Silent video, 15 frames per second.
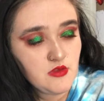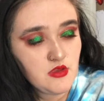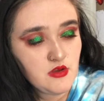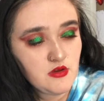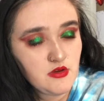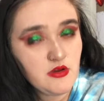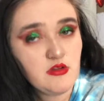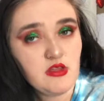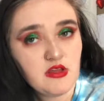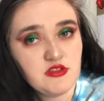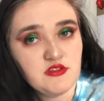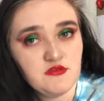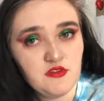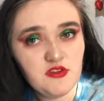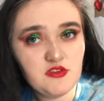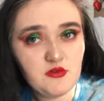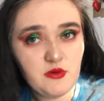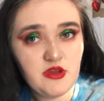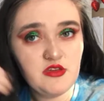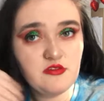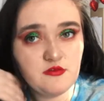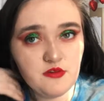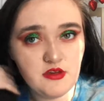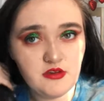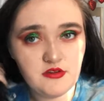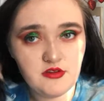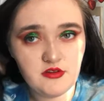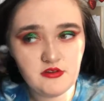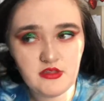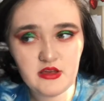you know, you're allowed to feel the way you feel,
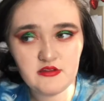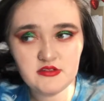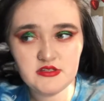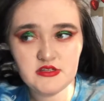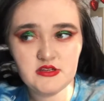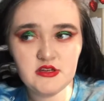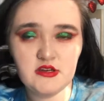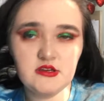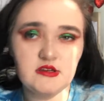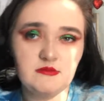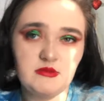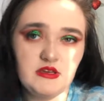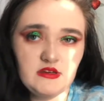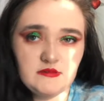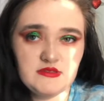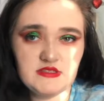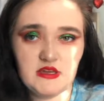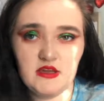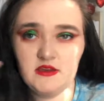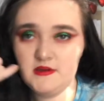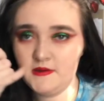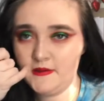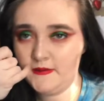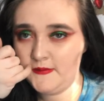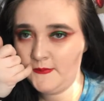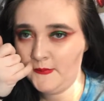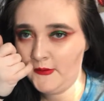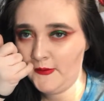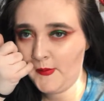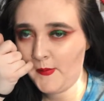and you're allowed to be upset, and you're allowed
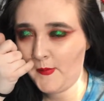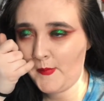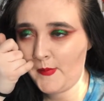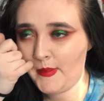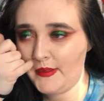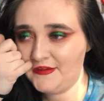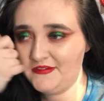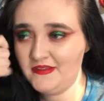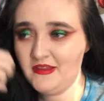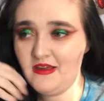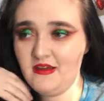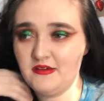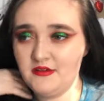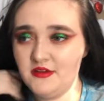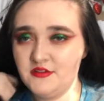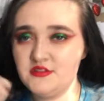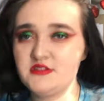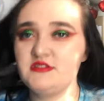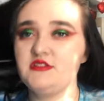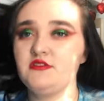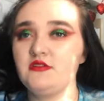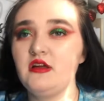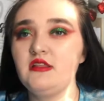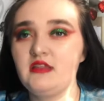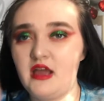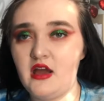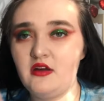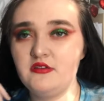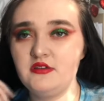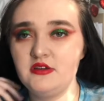to be this and that. You're
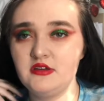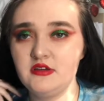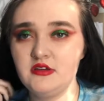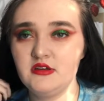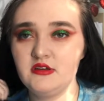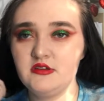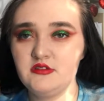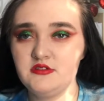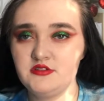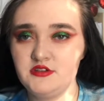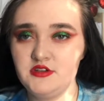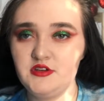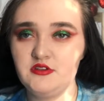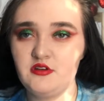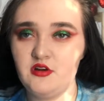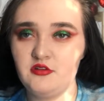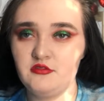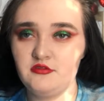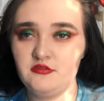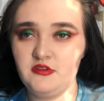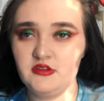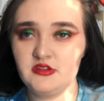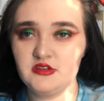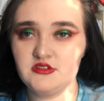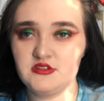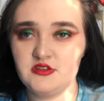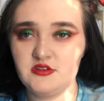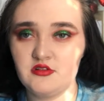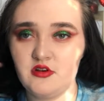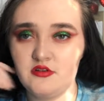allowed to your own
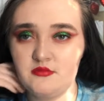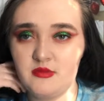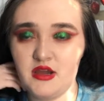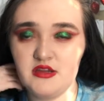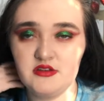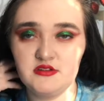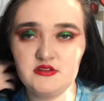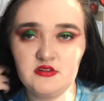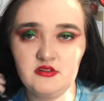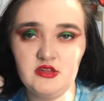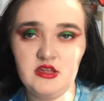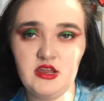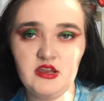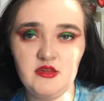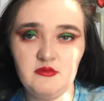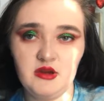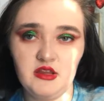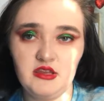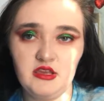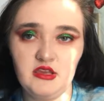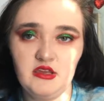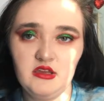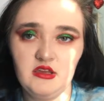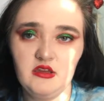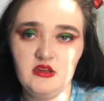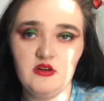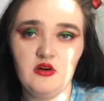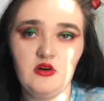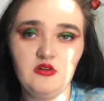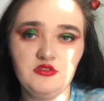feelings in your own mind, and don't let anybody
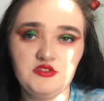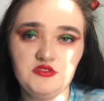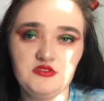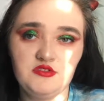hold